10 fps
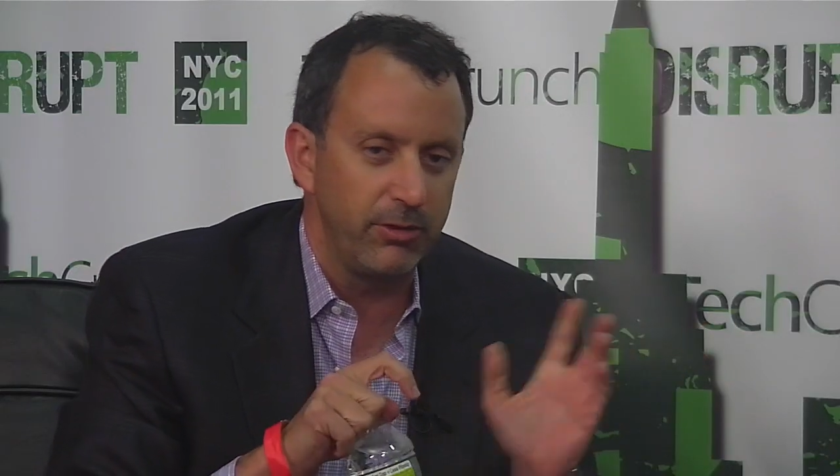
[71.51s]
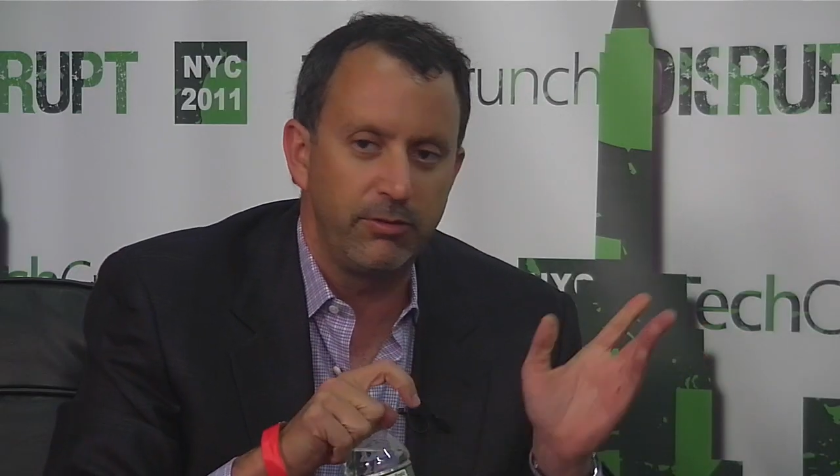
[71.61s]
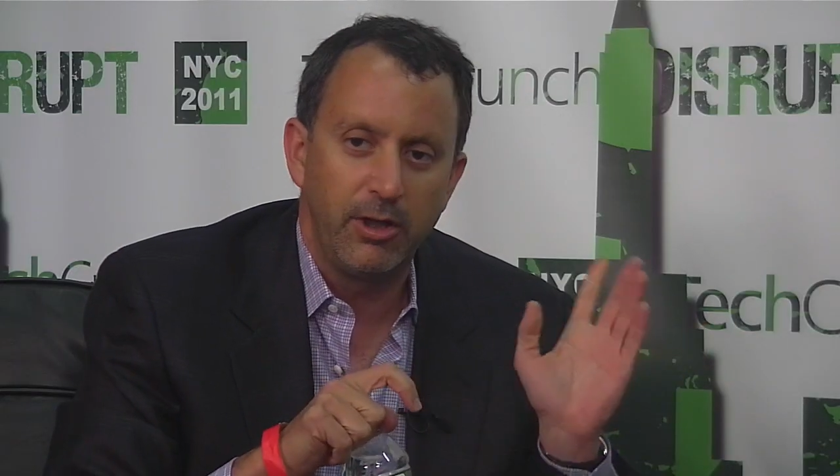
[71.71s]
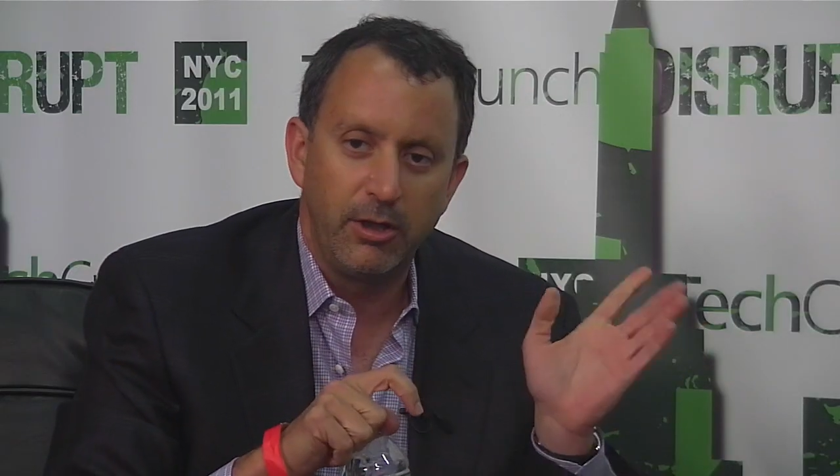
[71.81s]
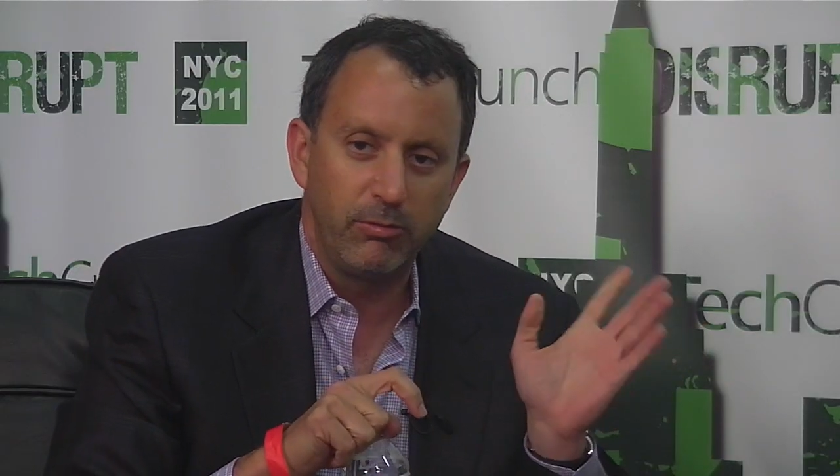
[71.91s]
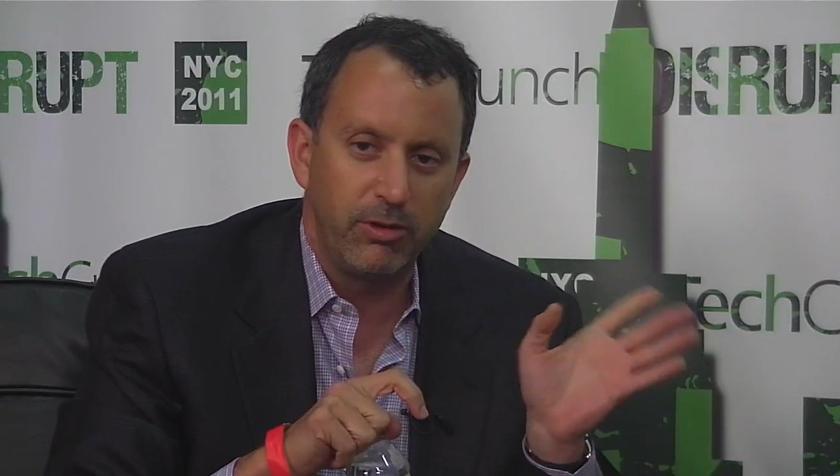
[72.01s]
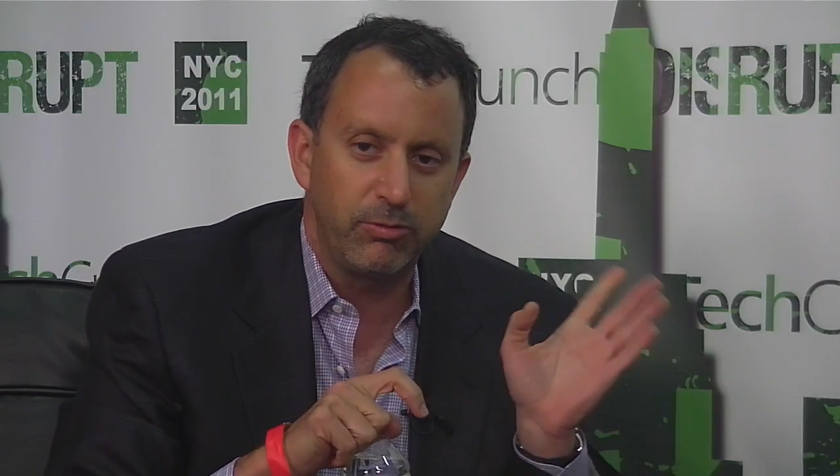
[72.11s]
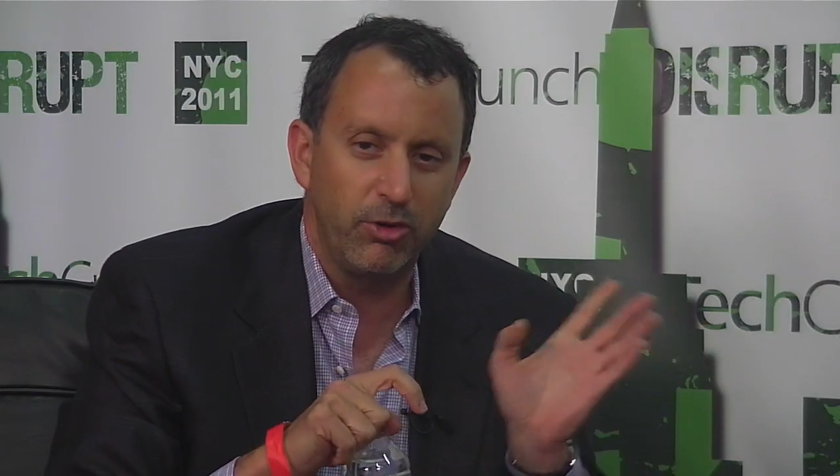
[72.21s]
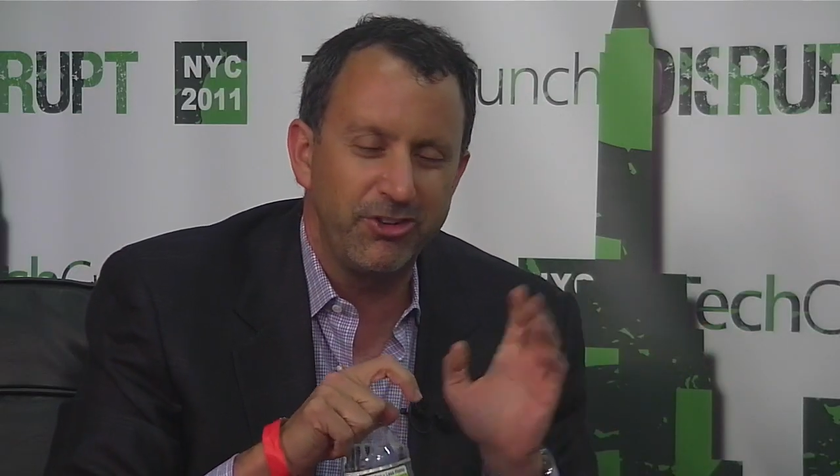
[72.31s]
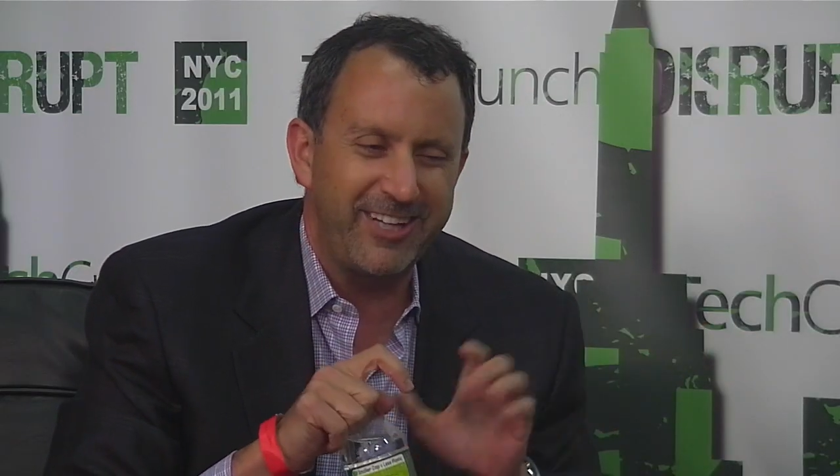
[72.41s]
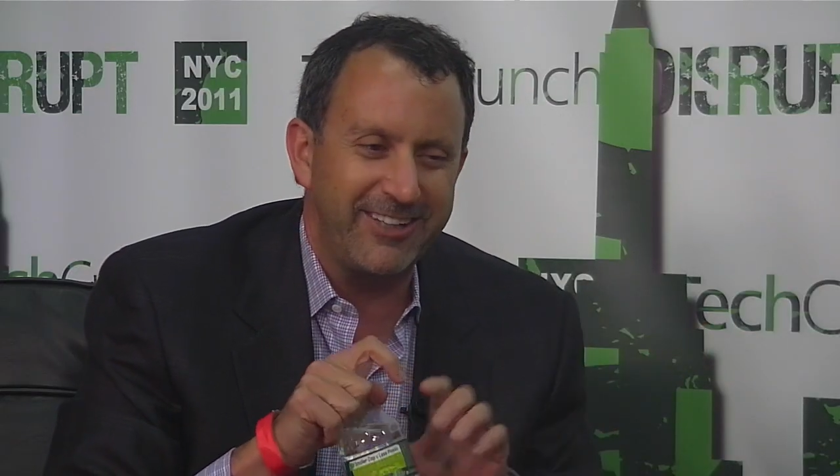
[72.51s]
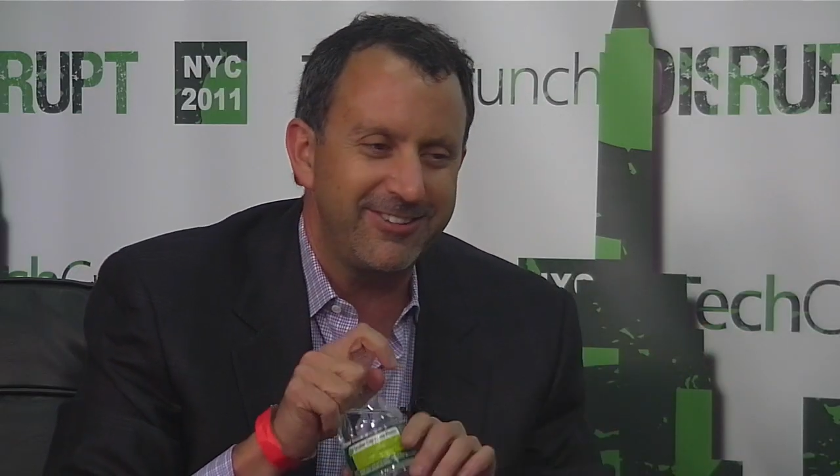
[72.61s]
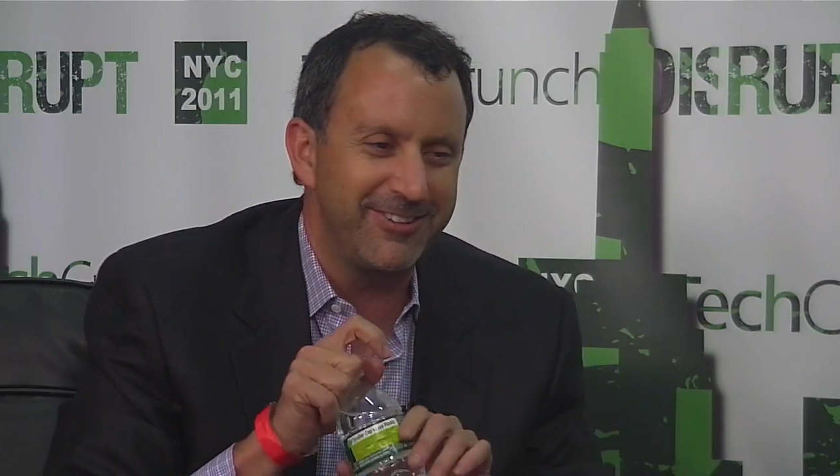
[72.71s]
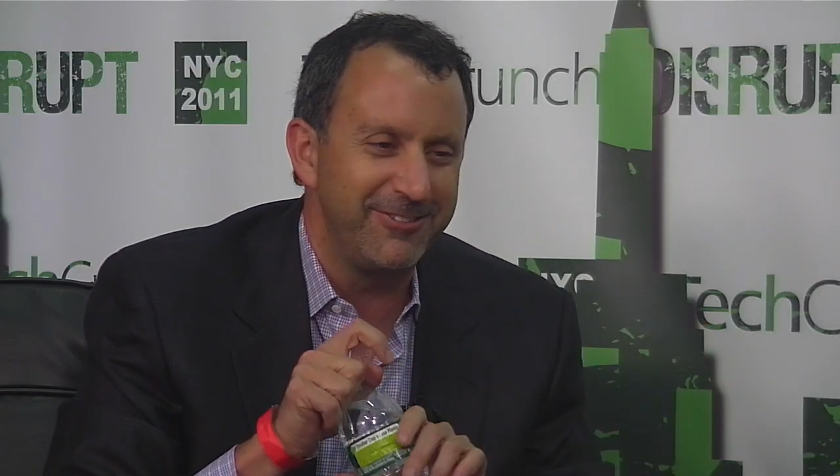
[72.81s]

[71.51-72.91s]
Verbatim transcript: We've we've rolled dice in